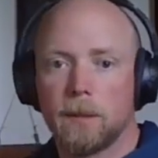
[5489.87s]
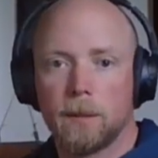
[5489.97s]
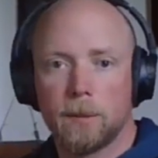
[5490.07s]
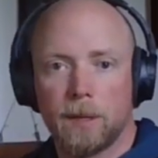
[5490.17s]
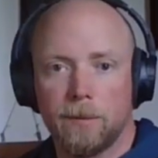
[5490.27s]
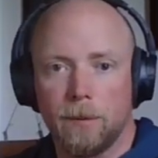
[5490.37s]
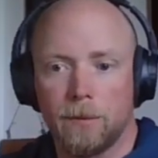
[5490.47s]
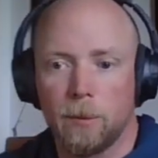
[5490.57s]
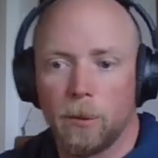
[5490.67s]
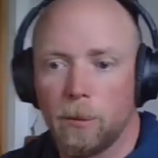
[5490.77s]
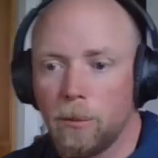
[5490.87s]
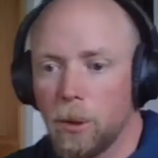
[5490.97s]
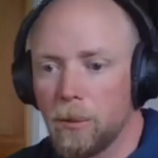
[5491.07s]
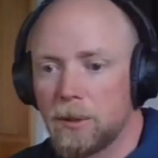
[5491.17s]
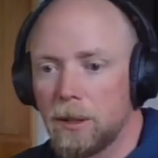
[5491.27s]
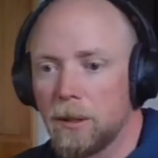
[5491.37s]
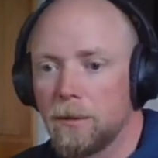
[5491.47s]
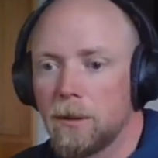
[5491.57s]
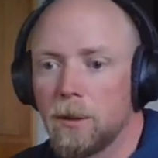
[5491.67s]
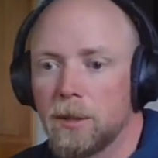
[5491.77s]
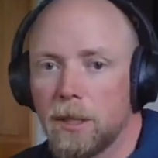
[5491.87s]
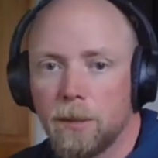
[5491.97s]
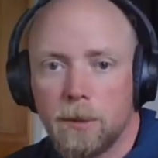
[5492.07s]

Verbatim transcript: going to give it a few more moments here of closing up.